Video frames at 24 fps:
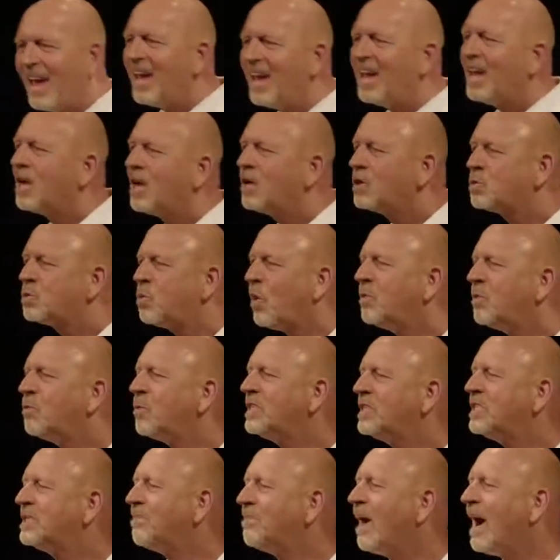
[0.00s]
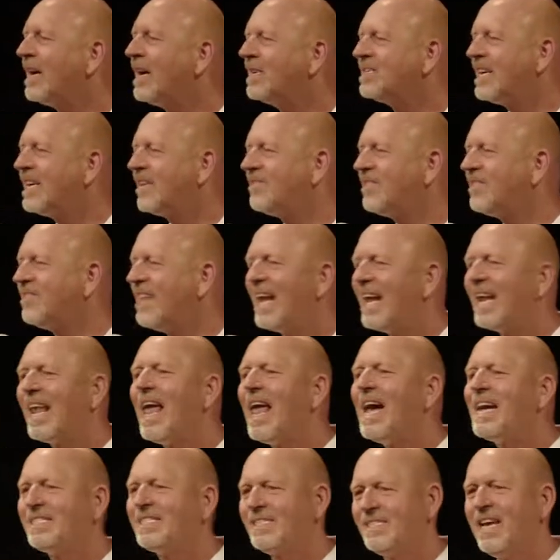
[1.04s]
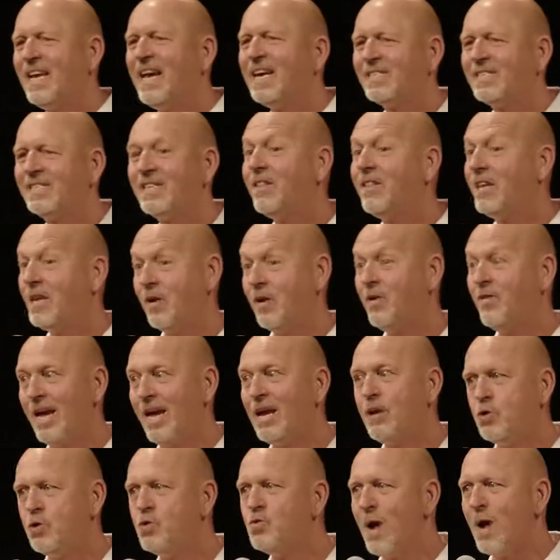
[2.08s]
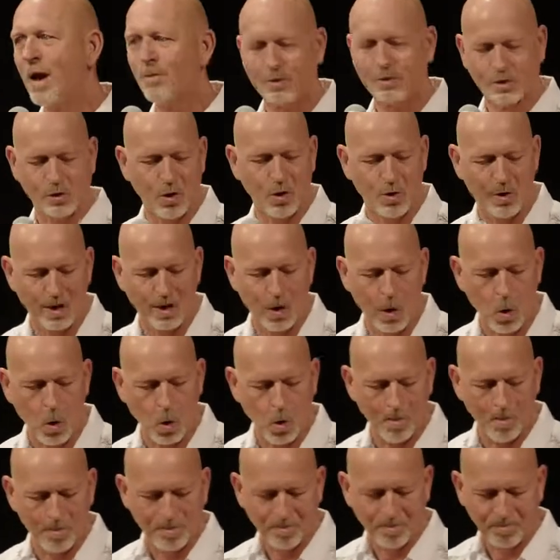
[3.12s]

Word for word: Here's one response after that last text, and they, they knew I was going home.